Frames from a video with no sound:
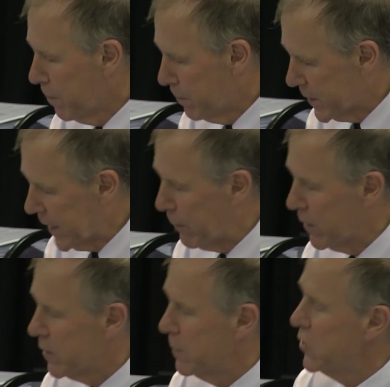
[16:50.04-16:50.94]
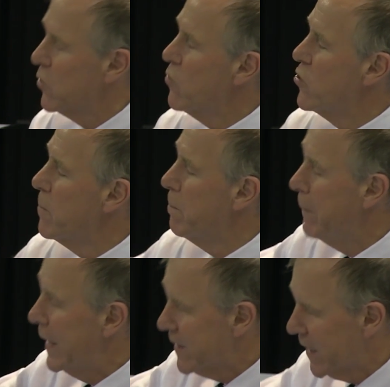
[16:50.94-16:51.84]
metabolism is
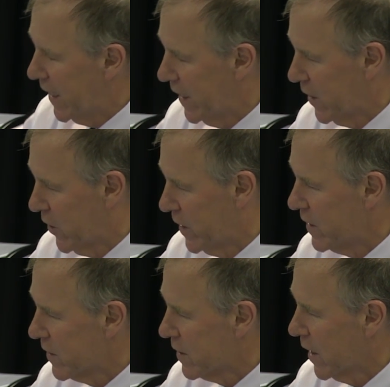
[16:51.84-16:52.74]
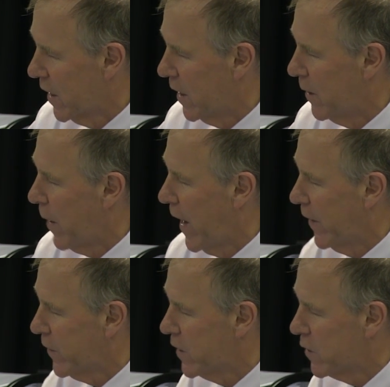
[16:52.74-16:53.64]
dramatically increased in
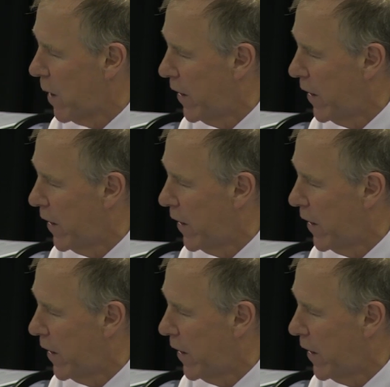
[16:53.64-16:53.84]
athletes